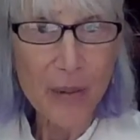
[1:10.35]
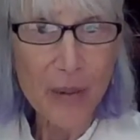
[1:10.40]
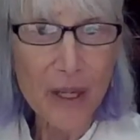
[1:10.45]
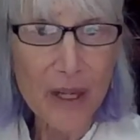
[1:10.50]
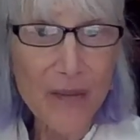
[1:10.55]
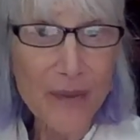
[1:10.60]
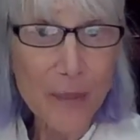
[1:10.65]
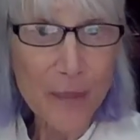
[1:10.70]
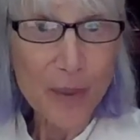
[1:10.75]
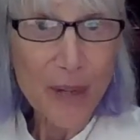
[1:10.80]
Well,
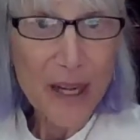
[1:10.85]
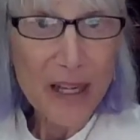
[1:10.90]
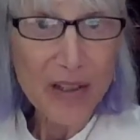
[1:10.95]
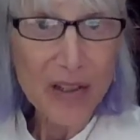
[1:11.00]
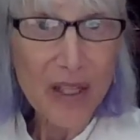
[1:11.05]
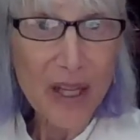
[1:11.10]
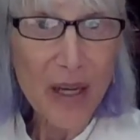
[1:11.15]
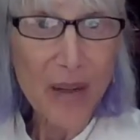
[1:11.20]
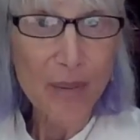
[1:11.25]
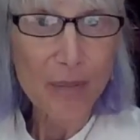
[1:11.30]
if it breaks
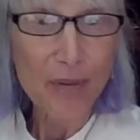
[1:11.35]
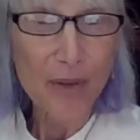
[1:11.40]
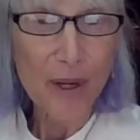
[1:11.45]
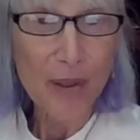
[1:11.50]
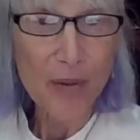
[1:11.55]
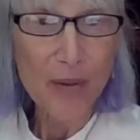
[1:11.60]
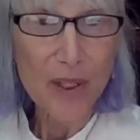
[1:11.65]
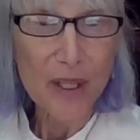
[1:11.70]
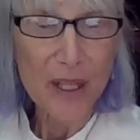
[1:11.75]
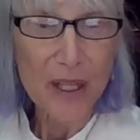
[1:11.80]
down
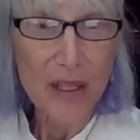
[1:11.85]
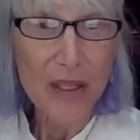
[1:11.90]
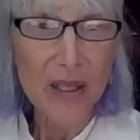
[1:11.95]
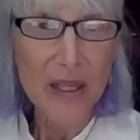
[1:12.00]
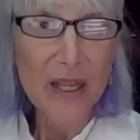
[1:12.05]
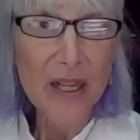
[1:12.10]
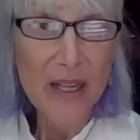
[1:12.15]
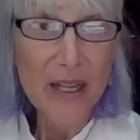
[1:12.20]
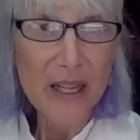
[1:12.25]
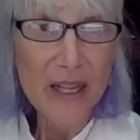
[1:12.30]
protein
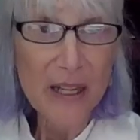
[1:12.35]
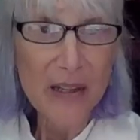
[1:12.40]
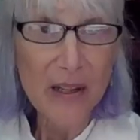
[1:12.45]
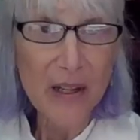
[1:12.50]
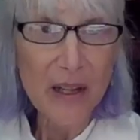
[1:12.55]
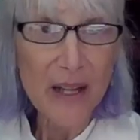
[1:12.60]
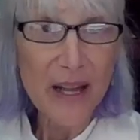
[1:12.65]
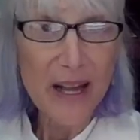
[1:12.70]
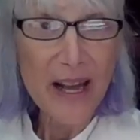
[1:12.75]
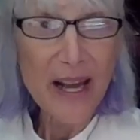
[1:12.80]
in the
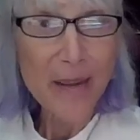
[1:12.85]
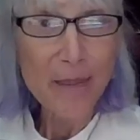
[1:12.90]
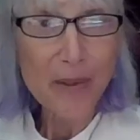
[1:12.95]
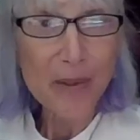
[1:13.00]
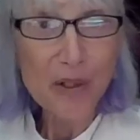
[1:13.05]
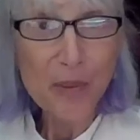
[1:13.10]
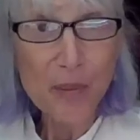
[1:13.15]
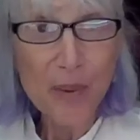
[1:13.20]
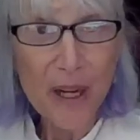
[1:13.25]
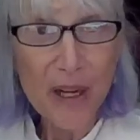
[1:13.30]
lab,
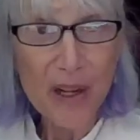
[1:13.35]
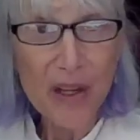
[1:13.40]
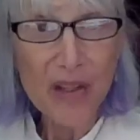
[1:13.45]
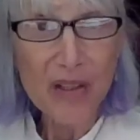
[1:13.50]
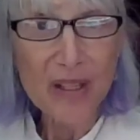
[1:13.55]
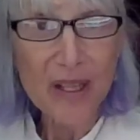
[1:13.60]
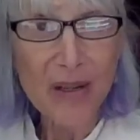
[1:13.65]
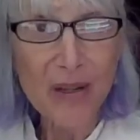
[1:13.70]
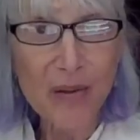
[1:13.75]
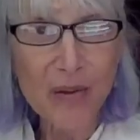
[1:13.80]
it's breaking
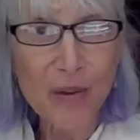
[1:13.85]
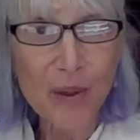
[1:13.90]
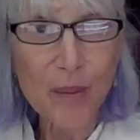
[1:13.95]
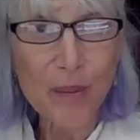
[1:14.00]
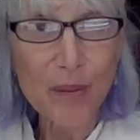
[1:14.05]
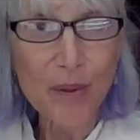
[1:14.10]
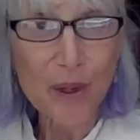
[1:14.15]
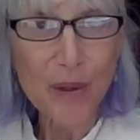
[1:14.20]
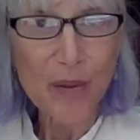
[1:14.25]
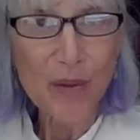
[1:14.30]
down your
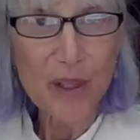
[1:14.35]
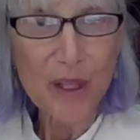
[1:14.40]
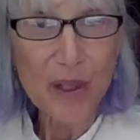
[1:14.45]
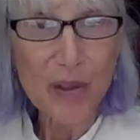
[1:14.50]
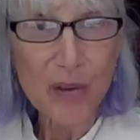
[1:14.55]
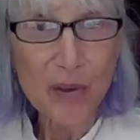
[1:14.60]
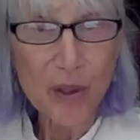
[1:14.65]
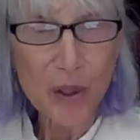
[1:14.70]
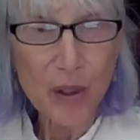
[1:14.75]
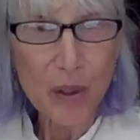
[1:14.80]
protein
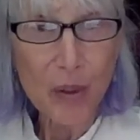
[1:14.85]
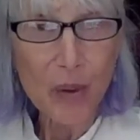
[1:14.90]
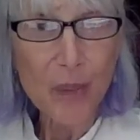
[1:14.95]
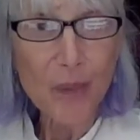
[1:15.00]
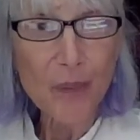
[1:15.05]
too.